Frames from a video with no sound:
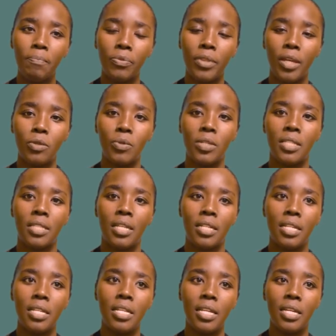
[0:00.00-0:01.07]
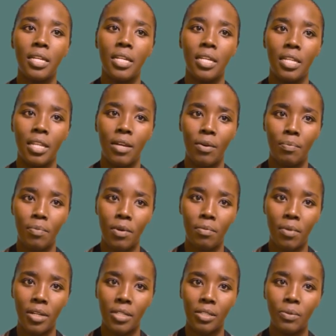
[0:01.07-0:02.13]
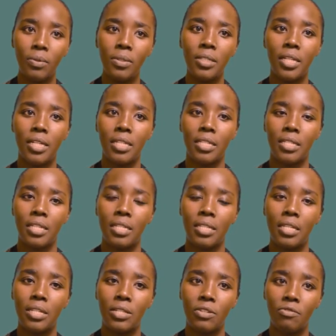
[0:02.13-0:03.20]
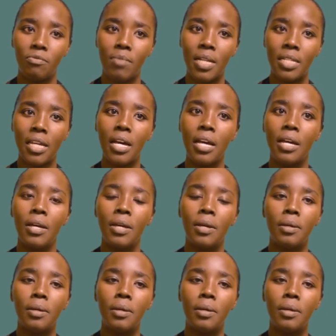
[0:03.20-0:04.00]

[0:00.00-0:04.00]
that we studied in our primary school, that is the states of matter,